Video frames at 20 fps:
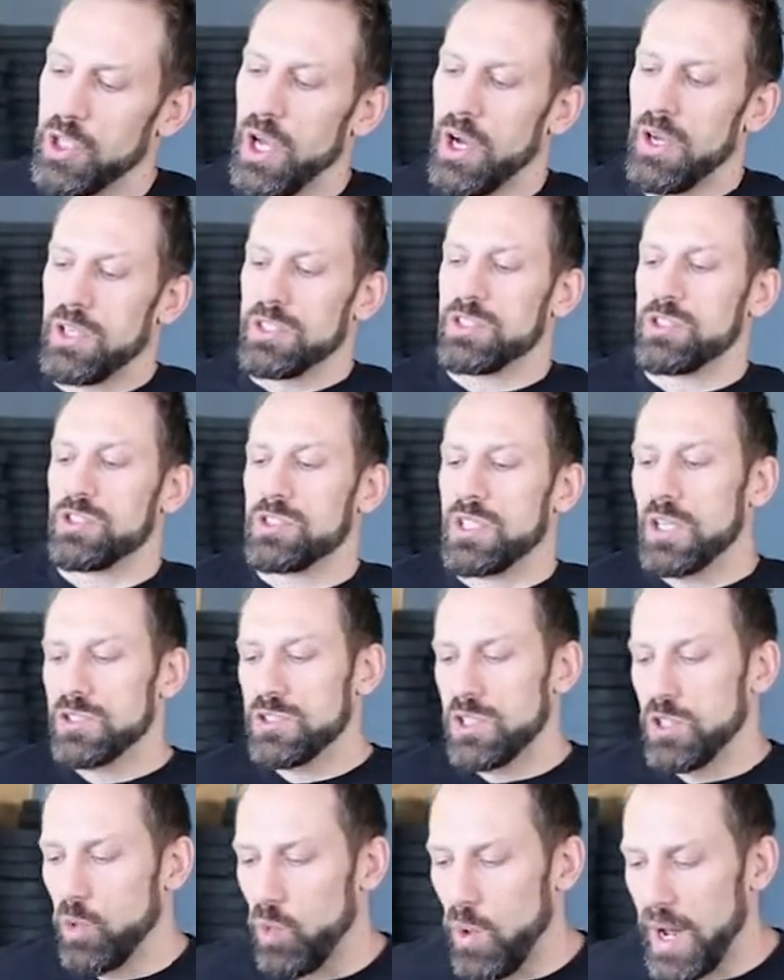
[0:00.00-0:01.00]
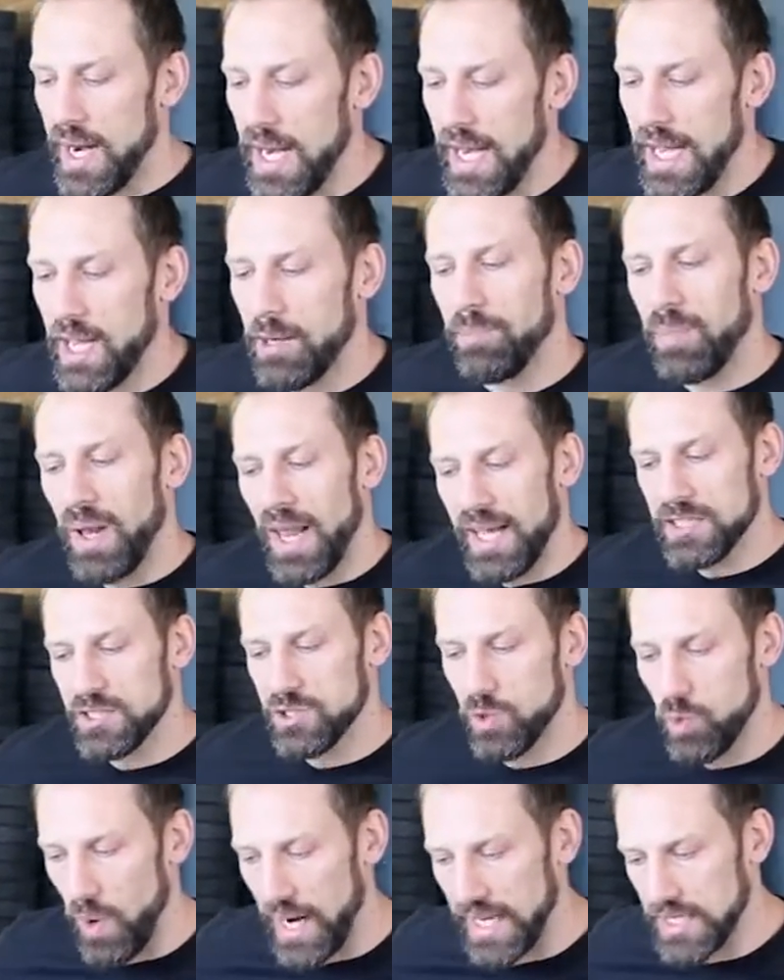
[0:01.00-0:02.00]
go is go to the one leg, place
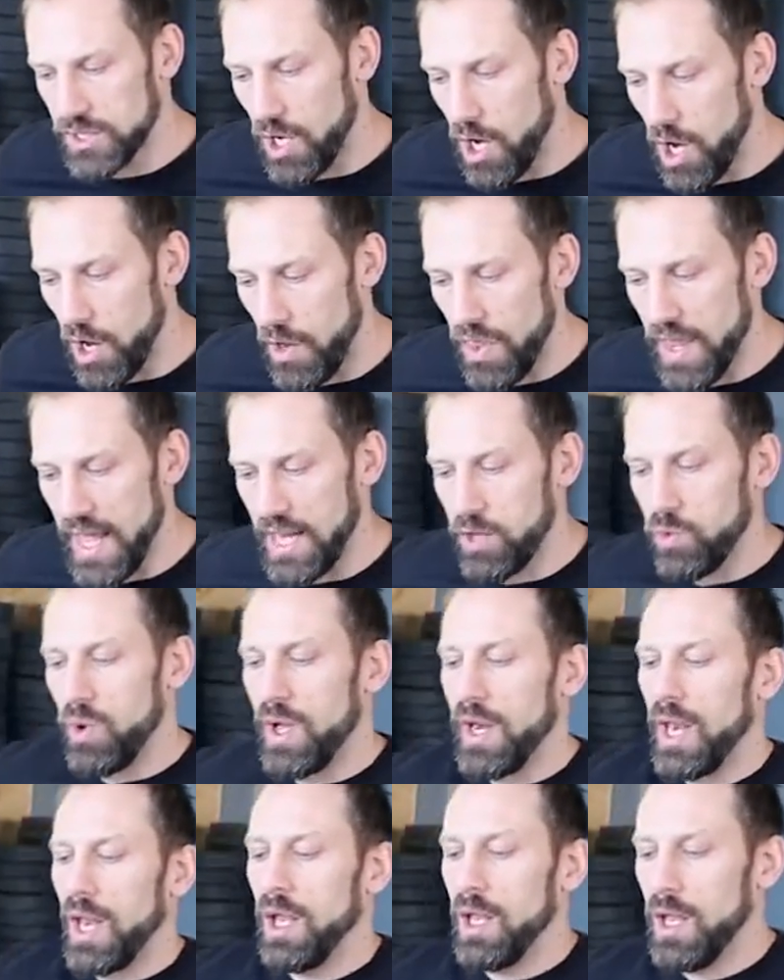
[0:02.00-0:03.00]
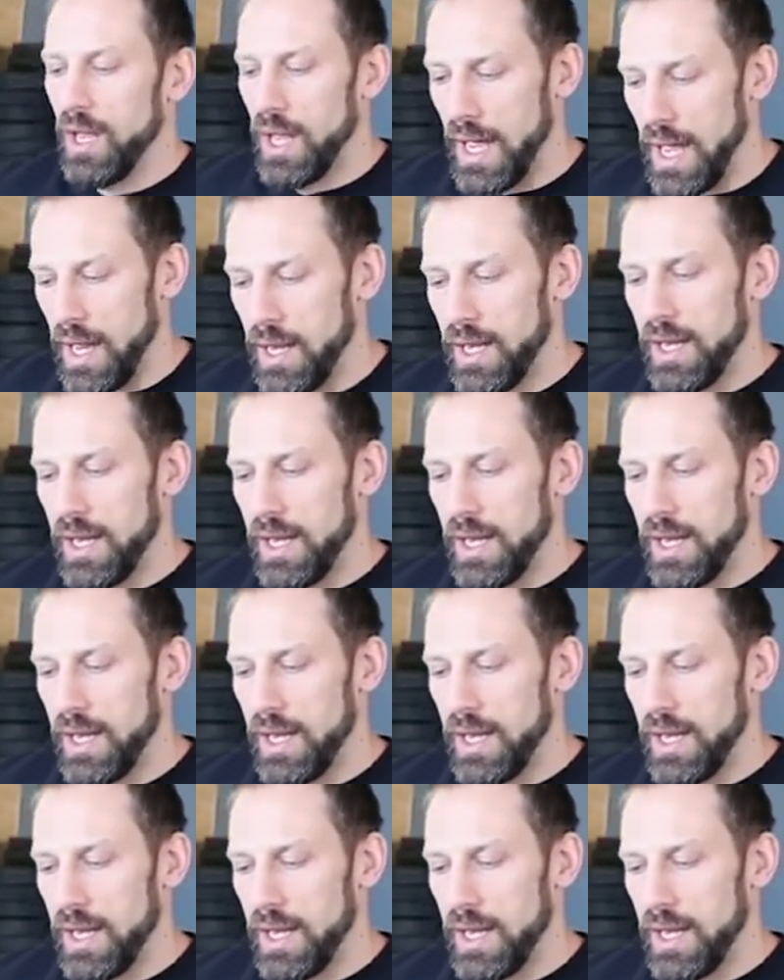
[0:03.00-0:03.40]
the weight on that one, and